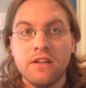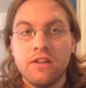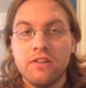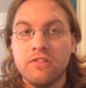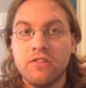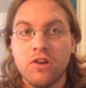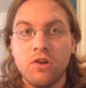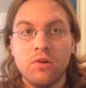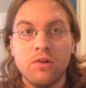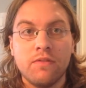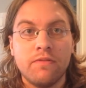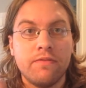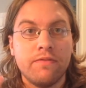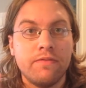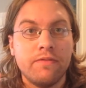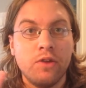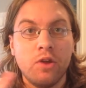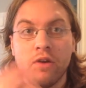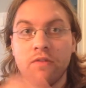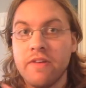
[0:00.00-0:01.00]
So
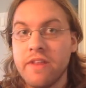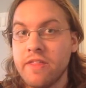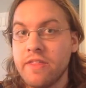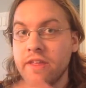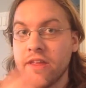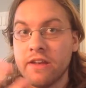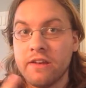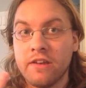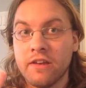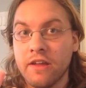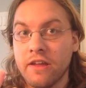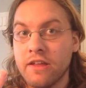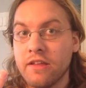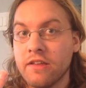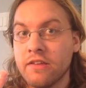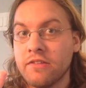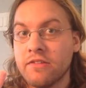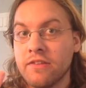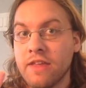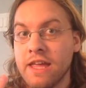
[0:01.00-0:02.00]
if you have anything to
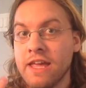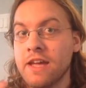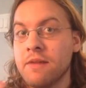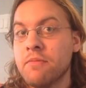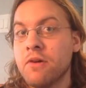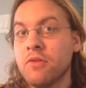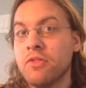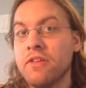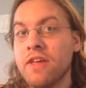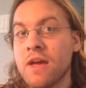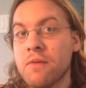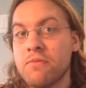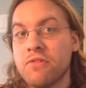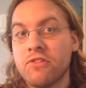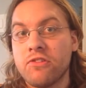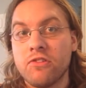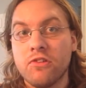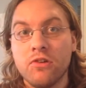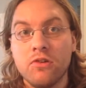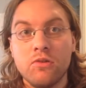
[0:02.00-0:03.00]
say about the
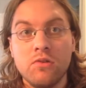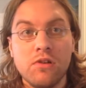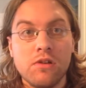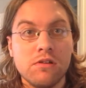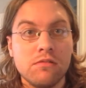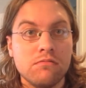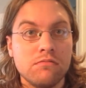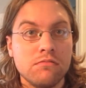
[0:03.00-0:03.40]
episode,